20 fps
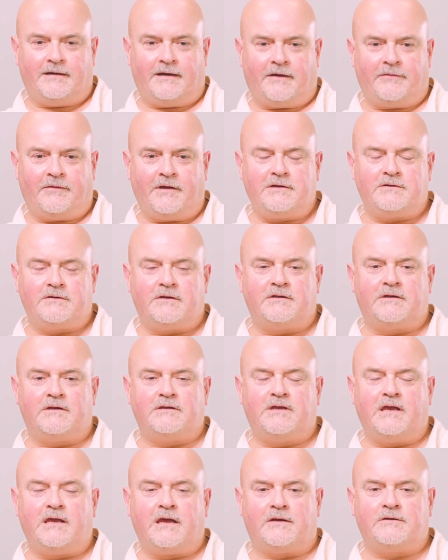
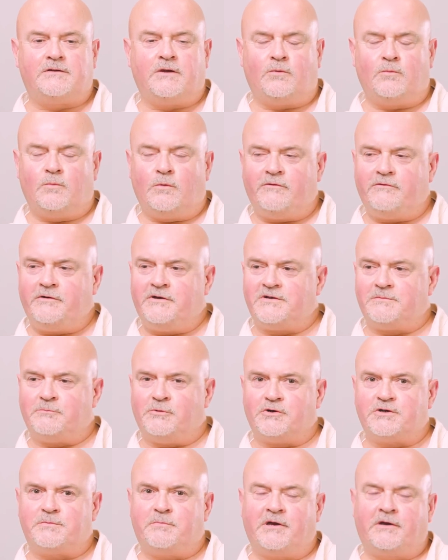think, don't worry as
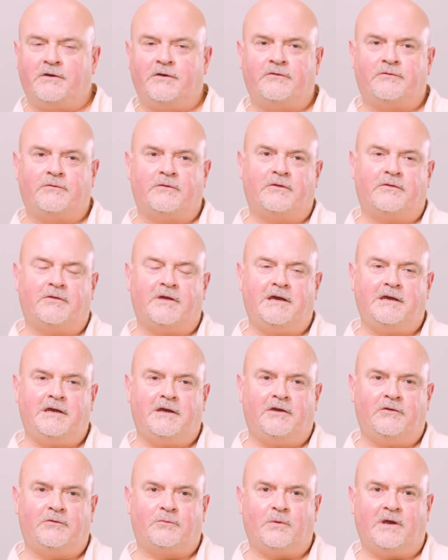much, because the thing
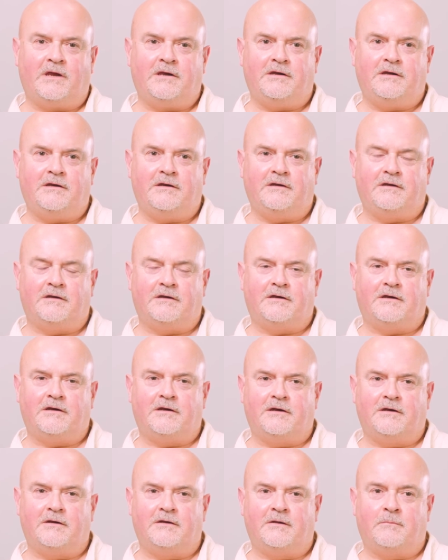is, when
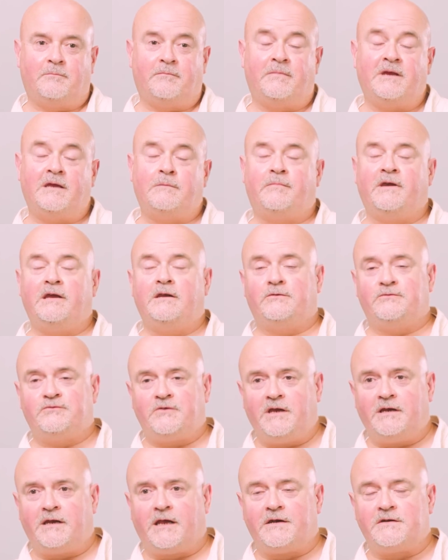being a
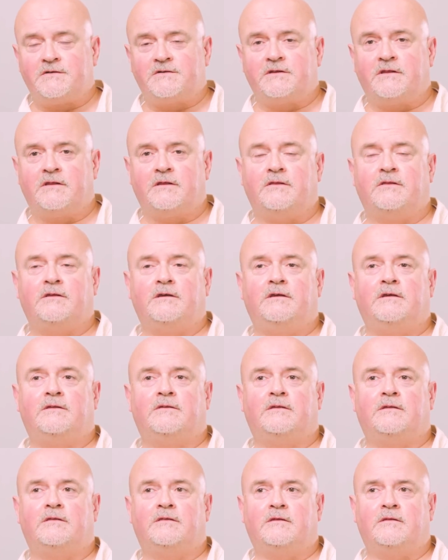freelancer,
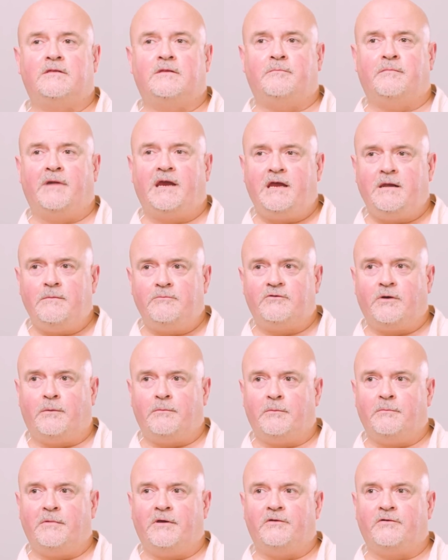the main
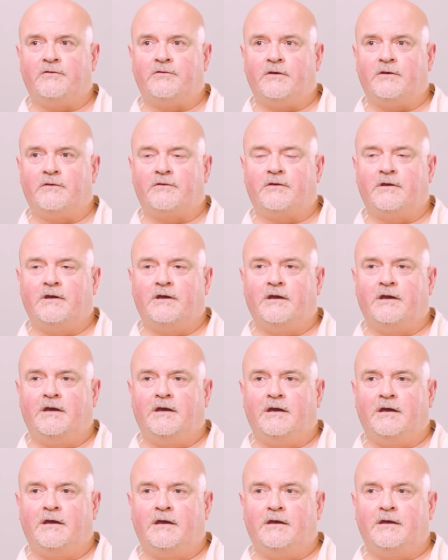problem is that
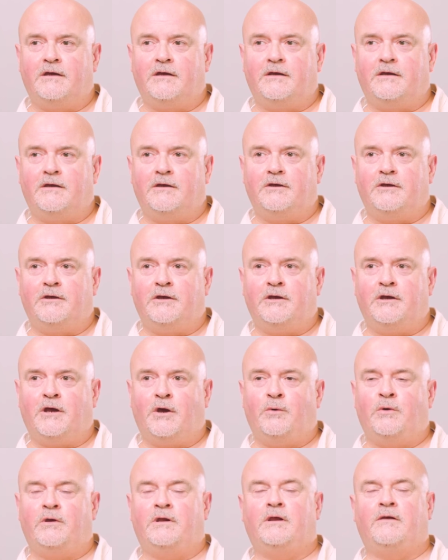you
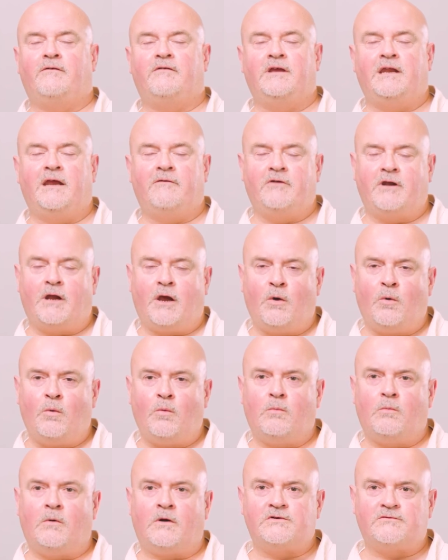never know
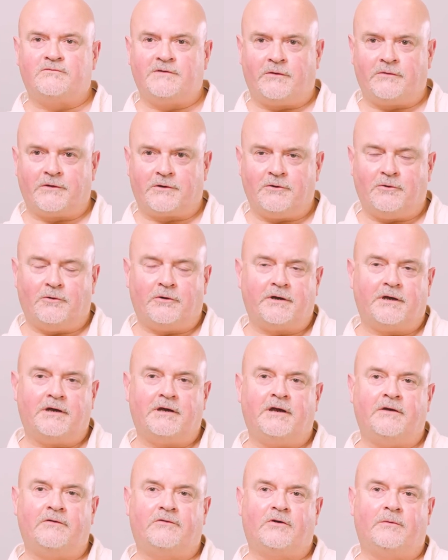what's around the corner,
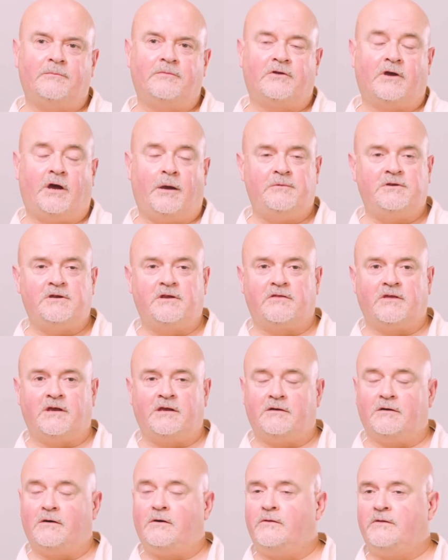and sometimes you
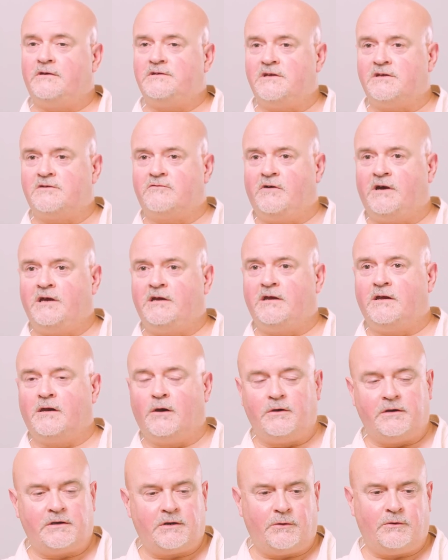think, oh, this is great,
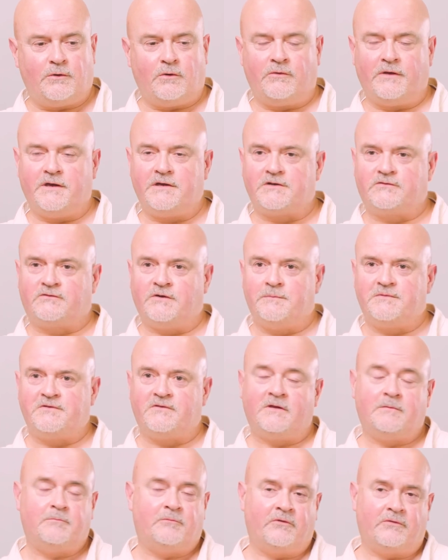you're doing all these strips,
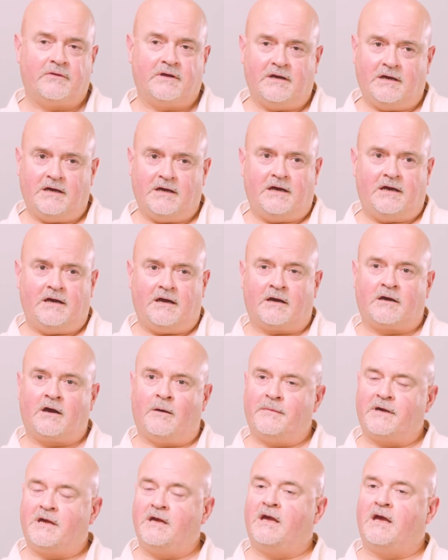but a
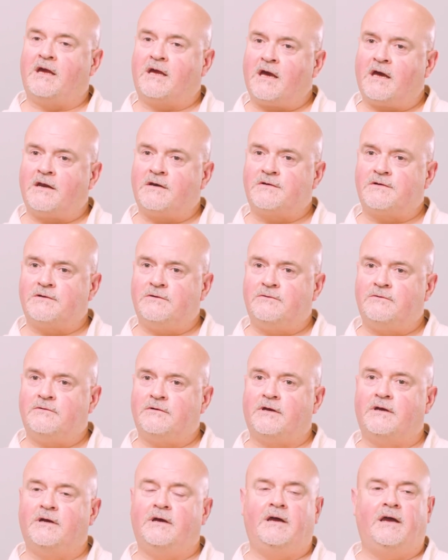comic can get
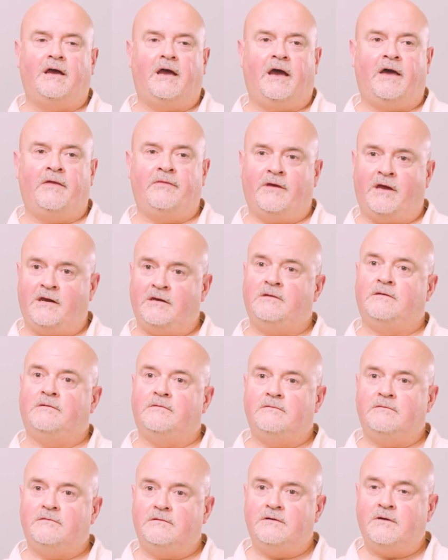cancelled, and
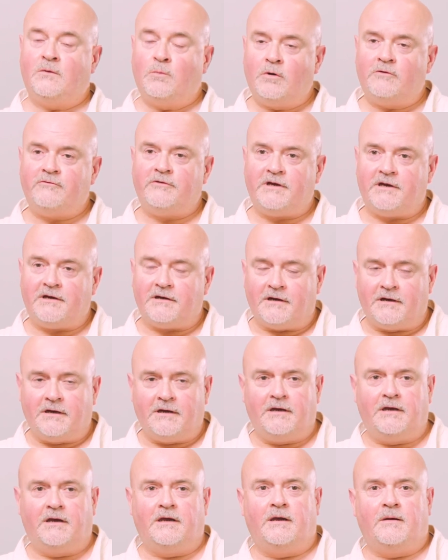then you're worrying.
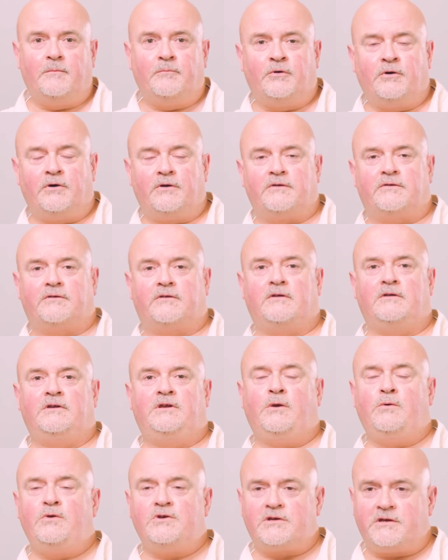But
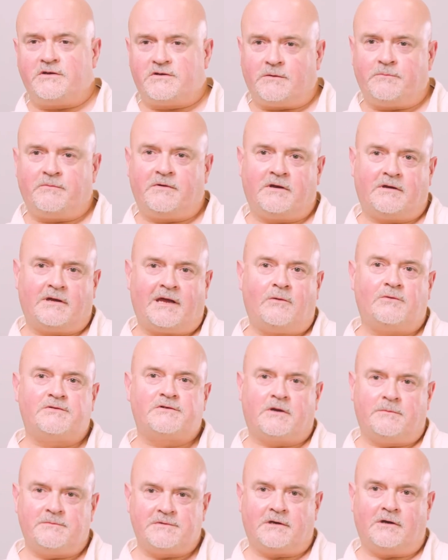usually something else
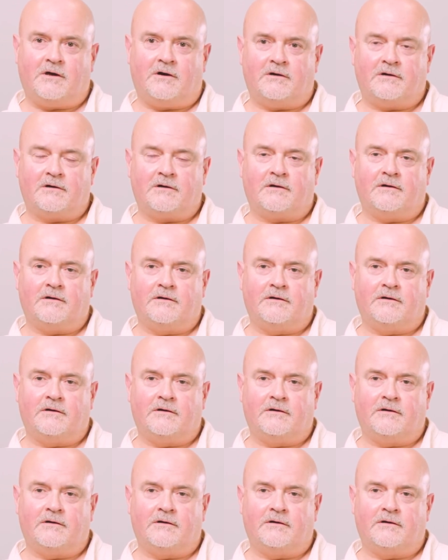comes along.